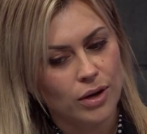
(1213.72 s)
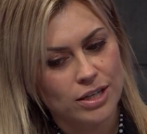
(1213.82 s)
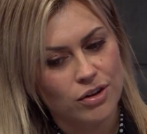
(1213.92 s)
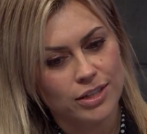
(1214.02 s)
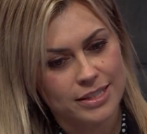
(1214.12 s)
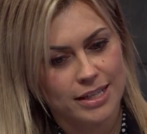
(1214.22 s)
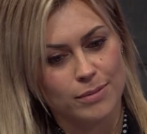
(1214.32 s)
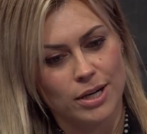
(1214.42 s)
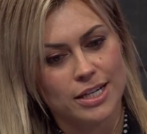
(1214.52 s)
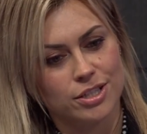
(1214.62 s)
iconic
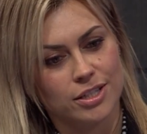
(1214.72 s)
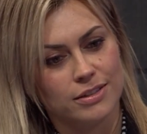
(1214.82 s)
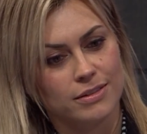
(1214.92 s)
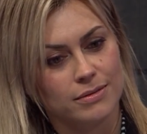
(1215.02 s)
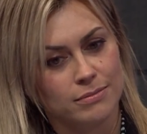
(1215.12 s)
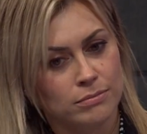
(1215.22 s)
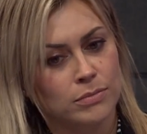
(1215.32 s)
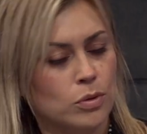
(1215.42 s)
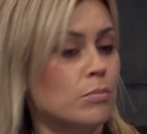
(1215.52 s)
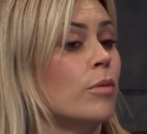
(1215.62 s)

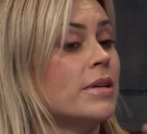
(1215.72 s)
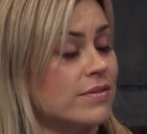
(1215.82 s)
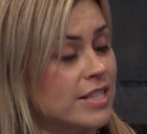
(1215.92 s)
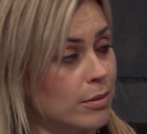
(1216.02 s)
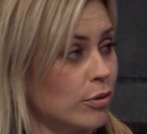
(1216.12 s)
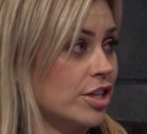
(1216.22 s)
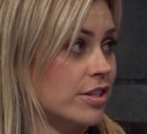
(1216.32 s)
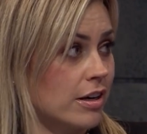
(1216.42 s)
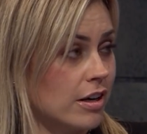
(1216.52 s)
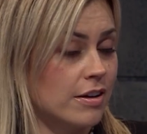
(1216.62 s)
moments of
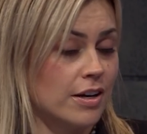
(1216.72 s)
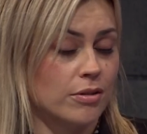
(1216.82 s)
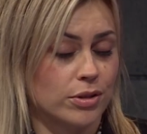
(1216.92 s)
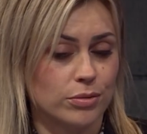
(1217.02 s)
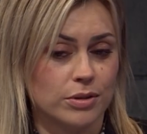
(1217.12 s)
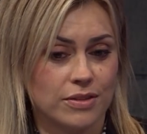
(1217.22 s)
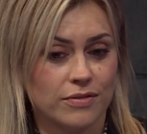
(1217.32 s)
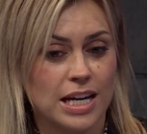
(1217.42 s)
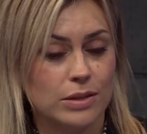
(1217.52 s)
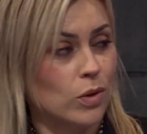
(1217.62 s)
celebration that I recall as a
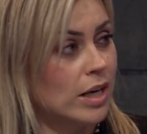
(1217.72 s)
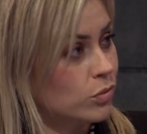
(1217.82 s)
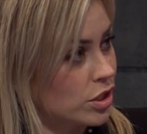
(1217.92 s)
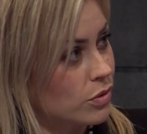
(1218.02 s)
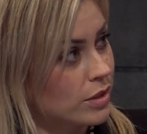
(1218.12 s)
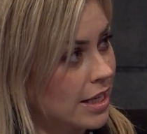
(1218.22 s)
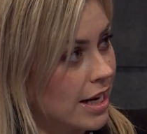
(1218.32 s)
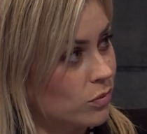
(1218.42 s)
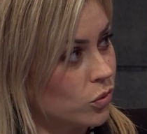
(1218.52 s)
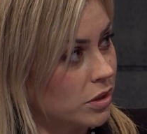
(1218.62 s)
fan. One was you and
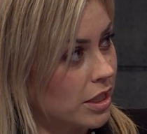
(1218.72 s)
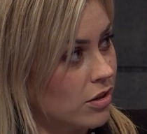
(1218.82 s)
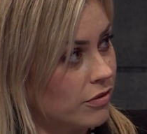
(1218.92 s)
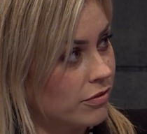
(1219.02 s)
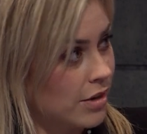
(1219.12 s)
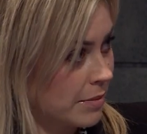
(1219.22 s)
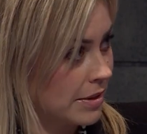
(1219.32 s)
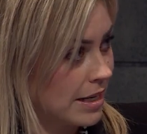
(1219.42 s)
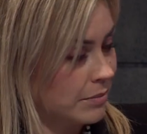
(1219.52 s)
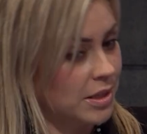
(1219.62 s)
Kane walking off arm
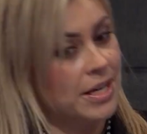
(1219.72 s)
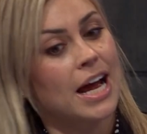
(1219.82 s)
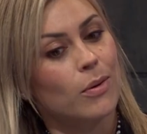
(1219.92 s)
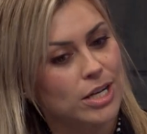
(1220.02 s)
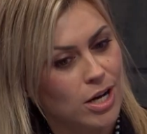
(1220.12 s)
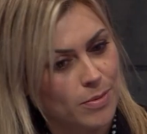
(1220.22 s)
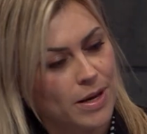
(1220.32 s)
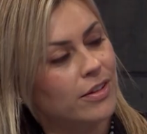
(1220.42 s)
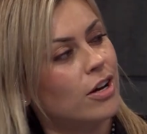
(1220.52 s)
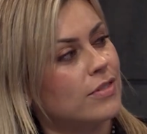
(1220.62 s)
in arm, and now we know
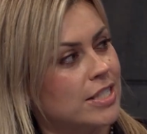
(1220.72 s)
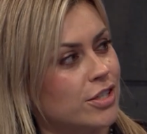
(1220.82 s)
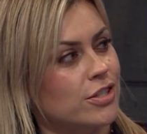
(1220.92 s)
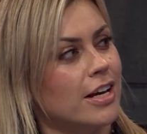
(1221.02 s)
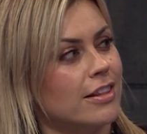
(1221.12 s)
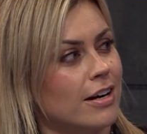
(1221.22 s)
about the conversation you had the